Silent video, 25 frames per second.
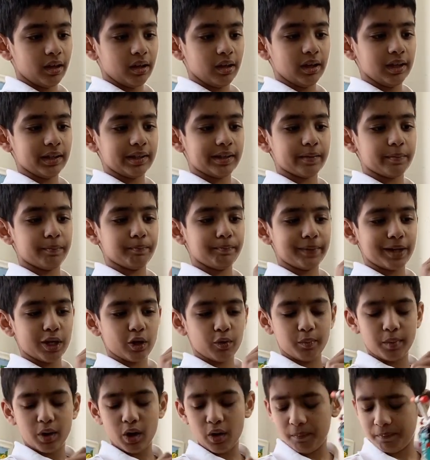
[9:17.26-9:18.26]
It's metal
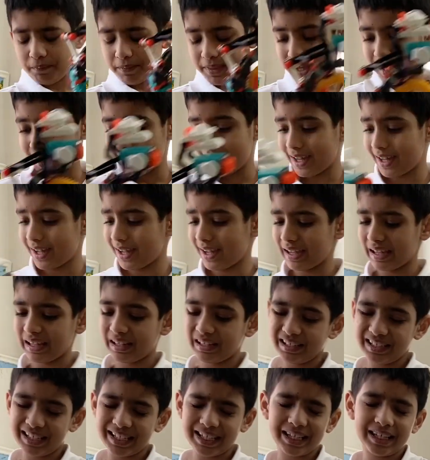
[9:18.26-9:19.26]
ball,
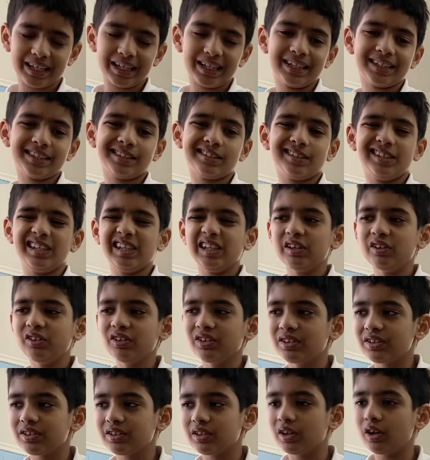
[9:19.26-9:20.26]
and it's
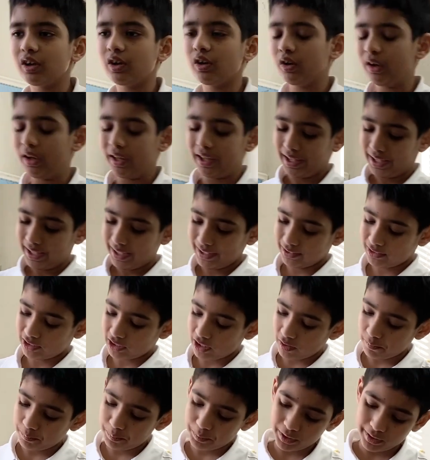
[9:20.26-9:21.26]
used so
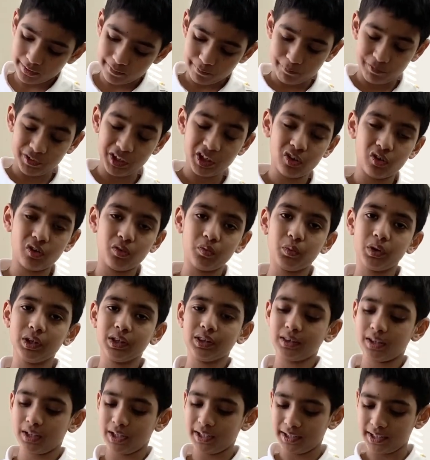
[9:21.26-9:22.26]
instead of putting a wheel,
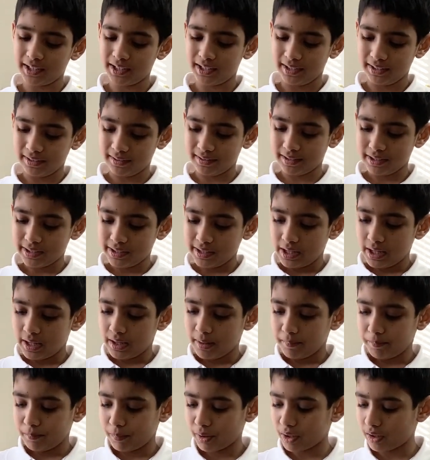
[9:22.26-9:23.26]
what they did is
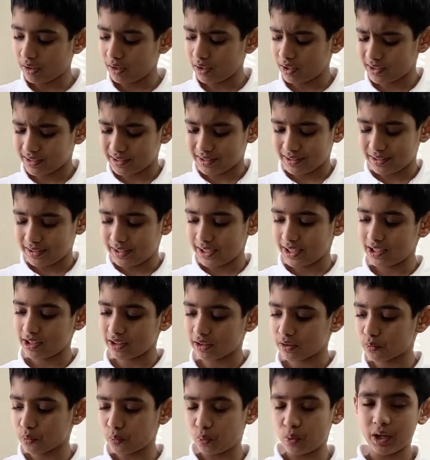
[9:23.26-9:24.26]
because they
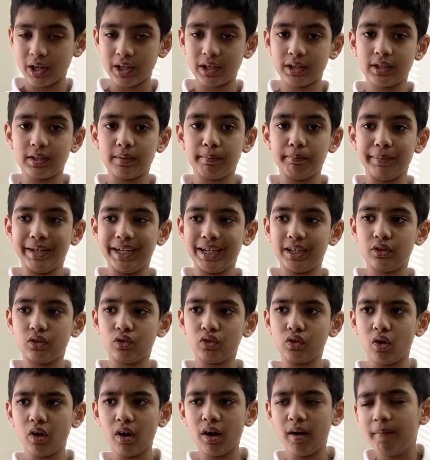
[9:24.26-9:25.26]
just wanted to make
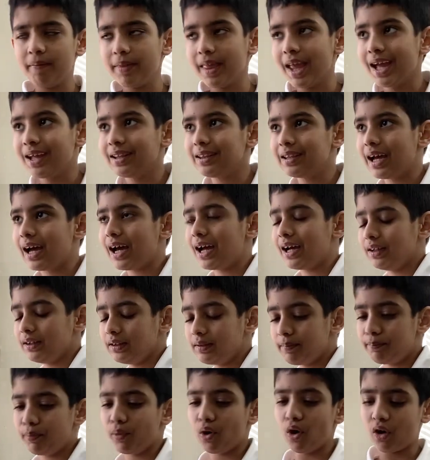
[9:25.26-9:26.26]
sure that the
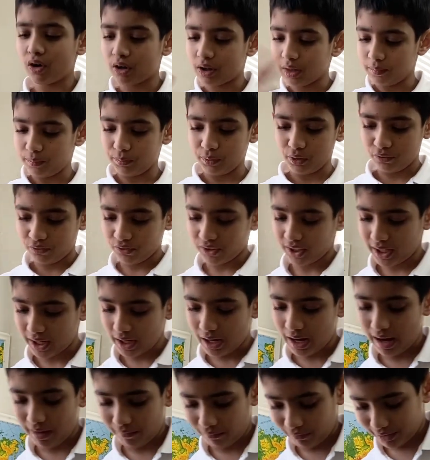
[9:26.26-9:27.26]
ball could move in
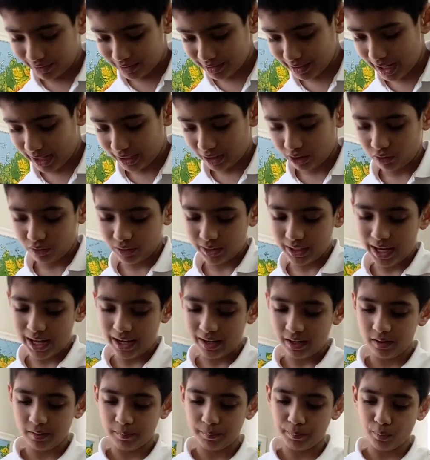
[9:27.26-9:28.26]
every side, so they
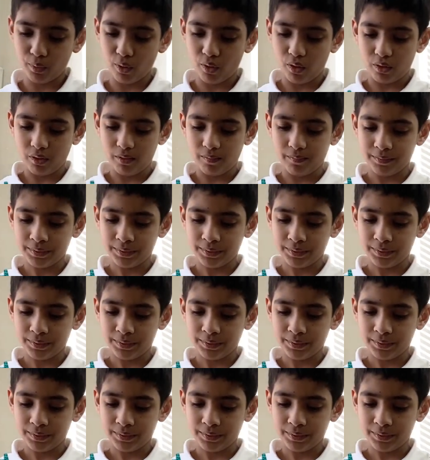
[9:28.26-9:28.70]
added a ball.